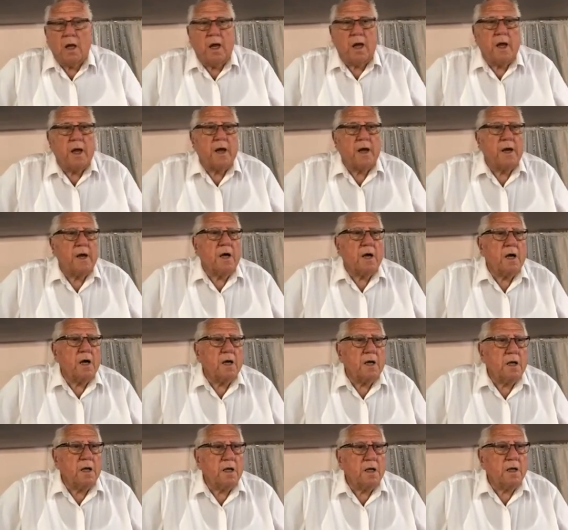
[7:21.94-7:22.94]
and
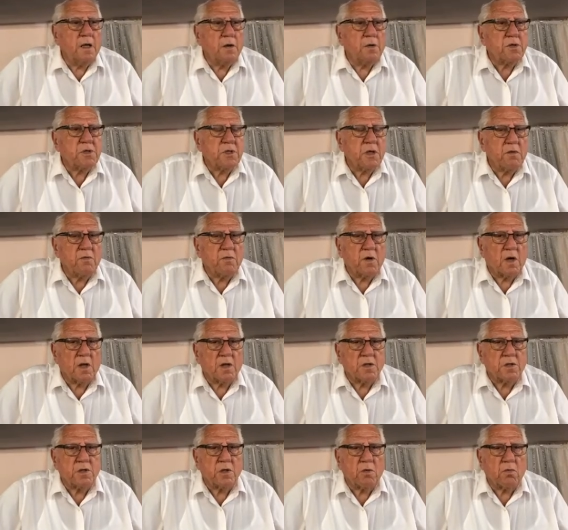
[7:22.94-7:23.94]
uh, there were several
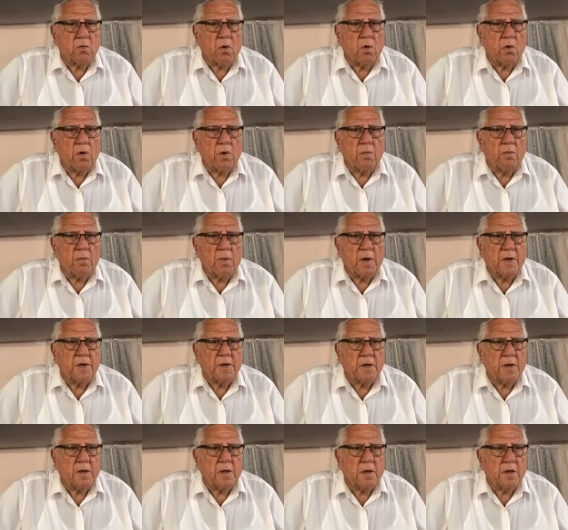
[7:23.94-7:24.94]
others that wrote them, but
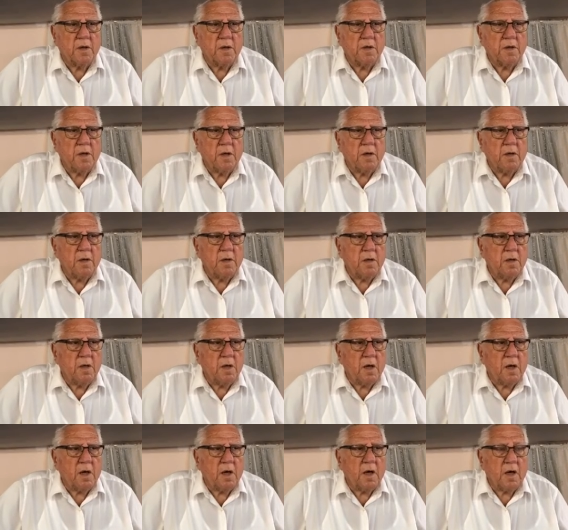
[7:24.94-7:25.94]
uh, the,
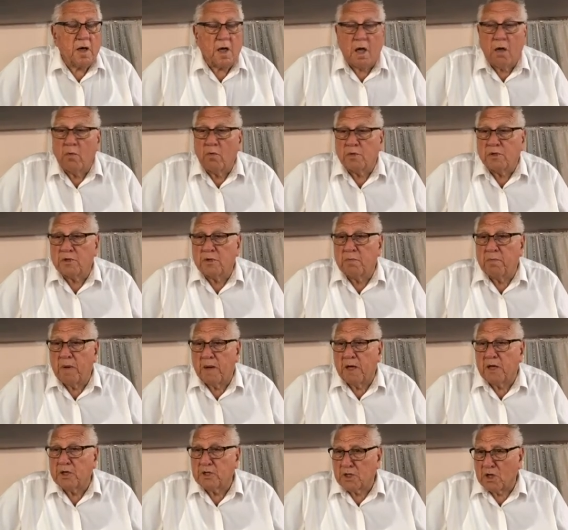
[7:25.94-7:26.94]
the, uh, he was the
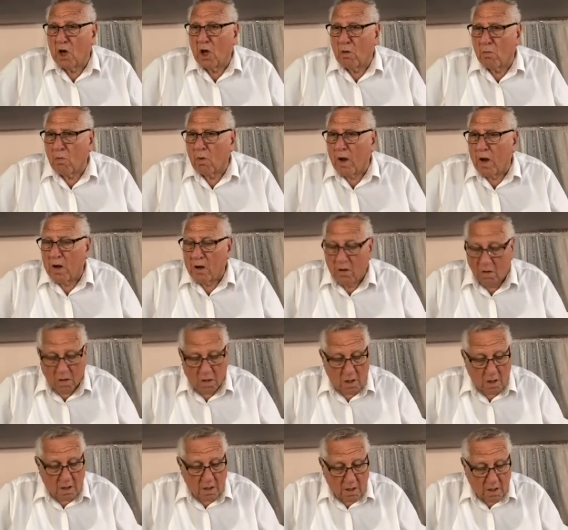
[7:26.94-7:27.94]
biggest psalm writer
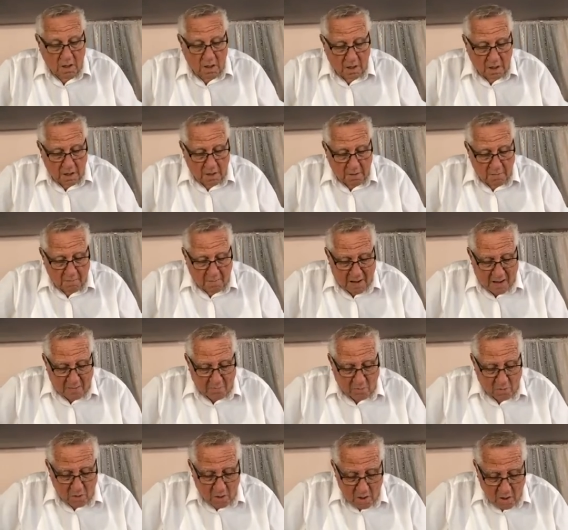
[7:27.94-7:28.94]
uh, in the
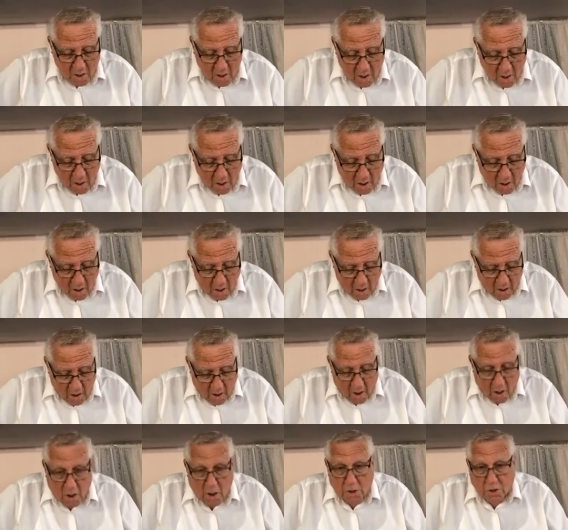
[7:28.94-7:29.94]
Bible.
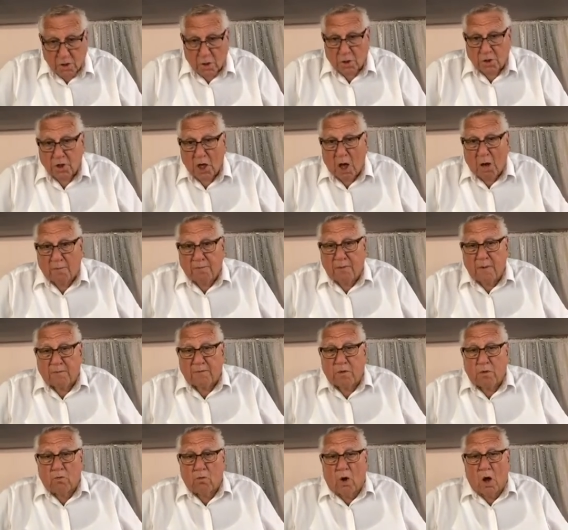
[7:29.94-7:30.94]
So Psalm
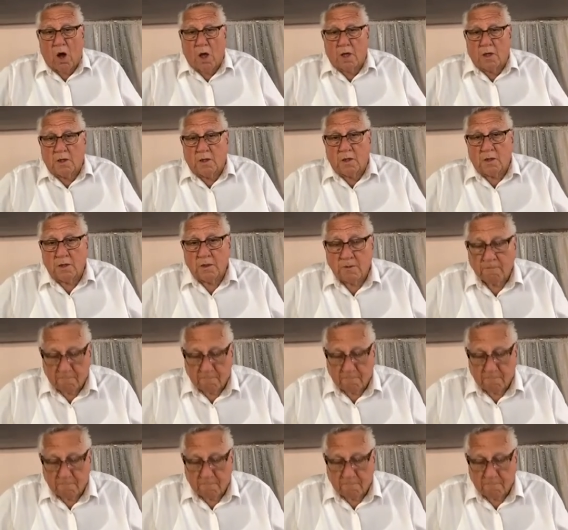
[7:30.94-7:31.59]
51,